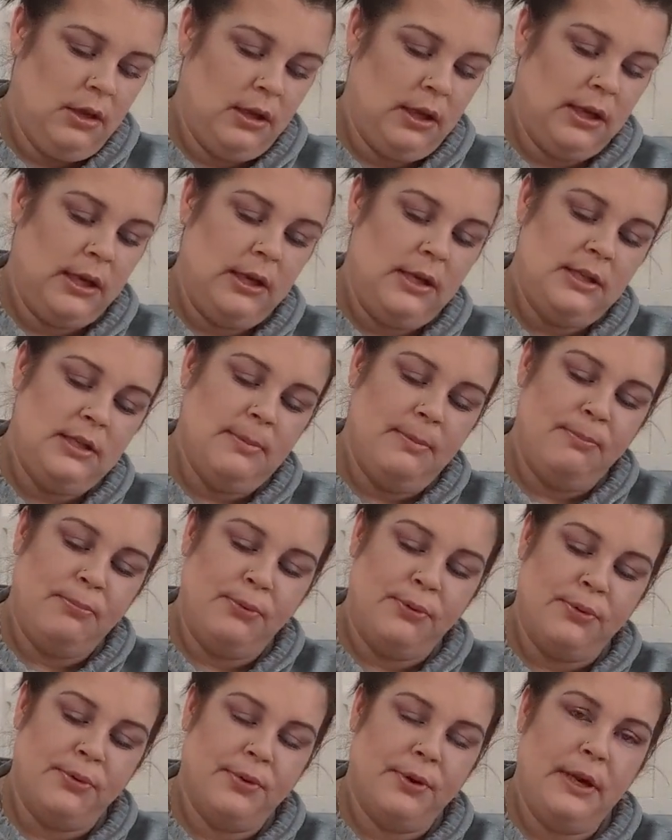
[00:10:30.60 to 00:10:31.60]
It is a
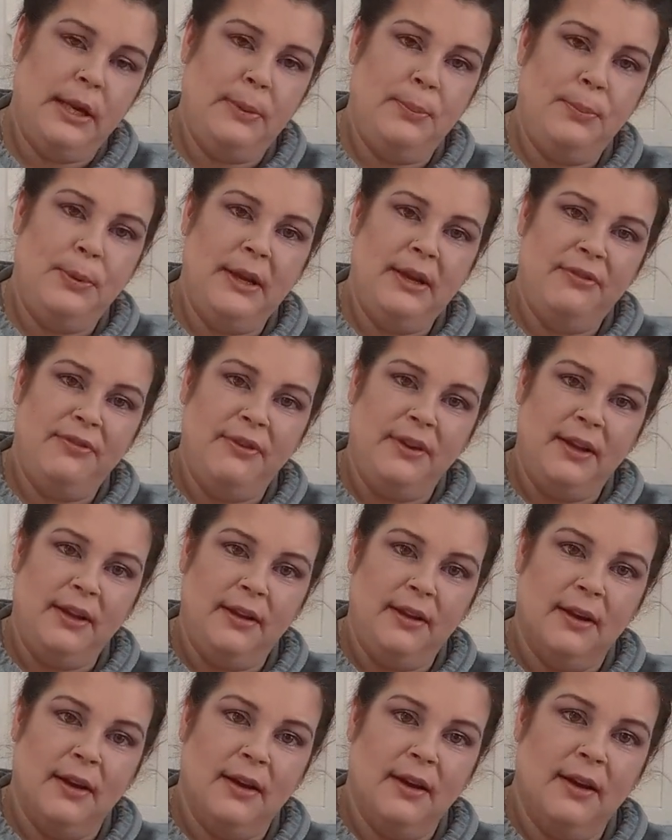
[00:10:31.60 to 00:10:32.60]
pretty
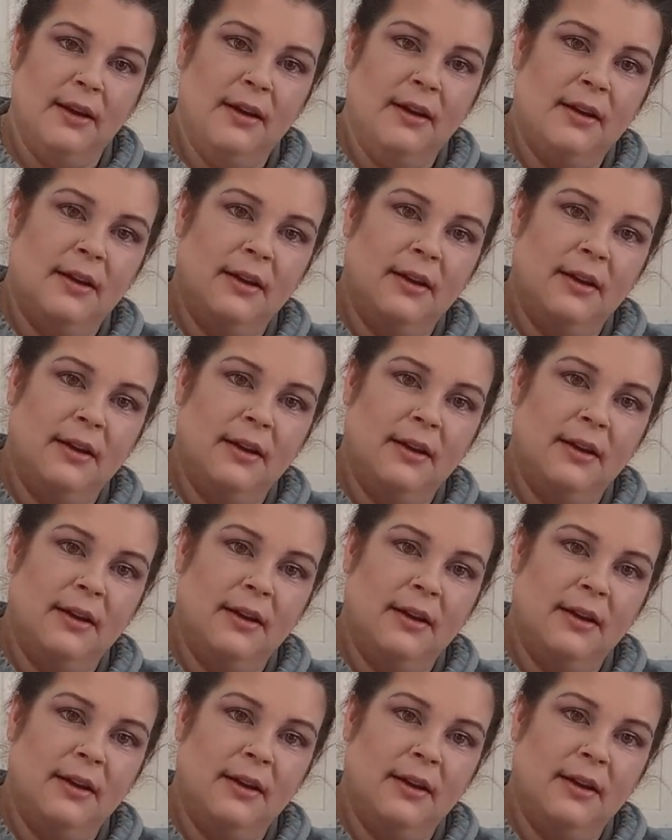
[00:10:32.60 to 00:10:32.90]
beefy, it